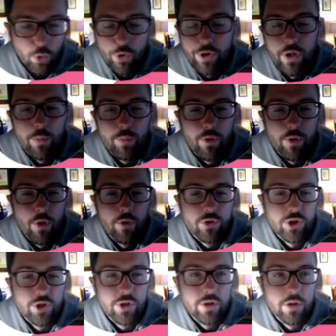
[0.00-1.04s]
organ
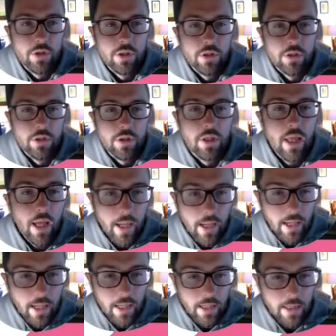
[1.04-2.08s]
approach.
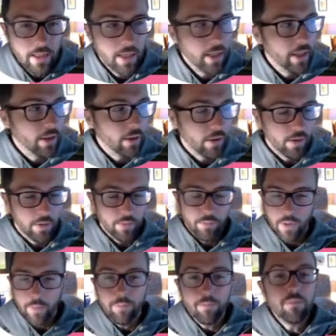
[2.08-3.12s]
They
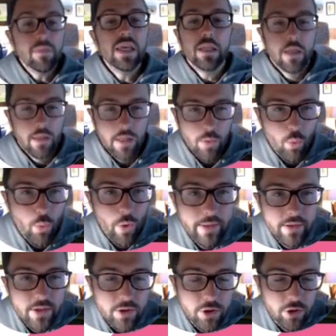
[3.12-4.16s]
immediately
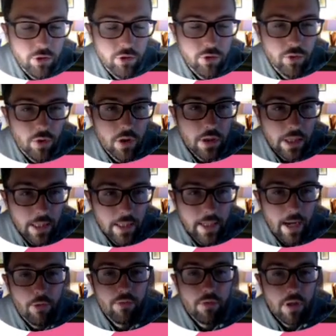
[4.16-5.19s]
went to cleaning
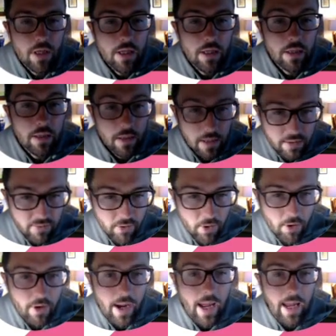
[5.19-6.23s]
out the
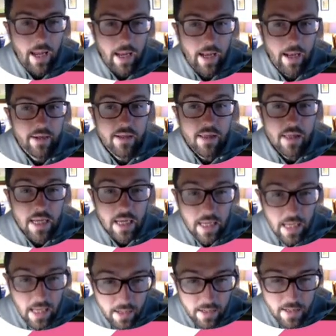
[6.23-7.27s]
liver and the
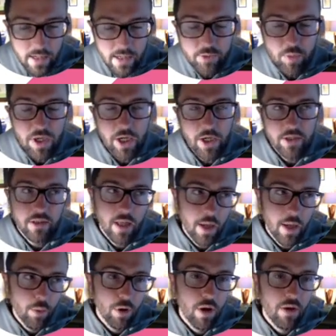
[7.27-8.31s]
kidneys because they
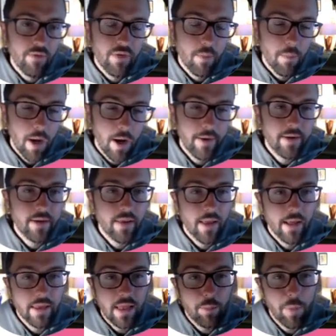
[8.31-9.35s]
were of the mind
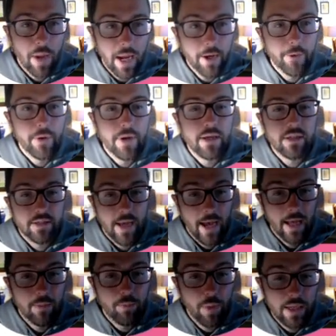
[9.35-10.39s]
that the pancreas
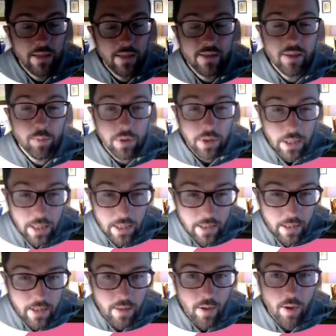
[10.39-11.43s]
had been
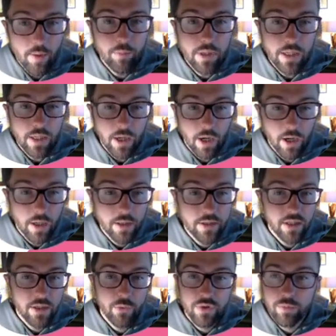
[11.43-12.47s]
depleted because
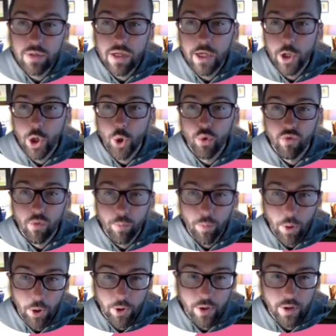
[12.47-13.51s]
it was being
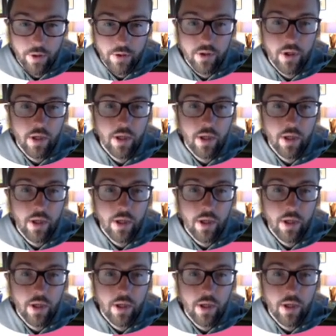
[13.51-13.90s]
overburdened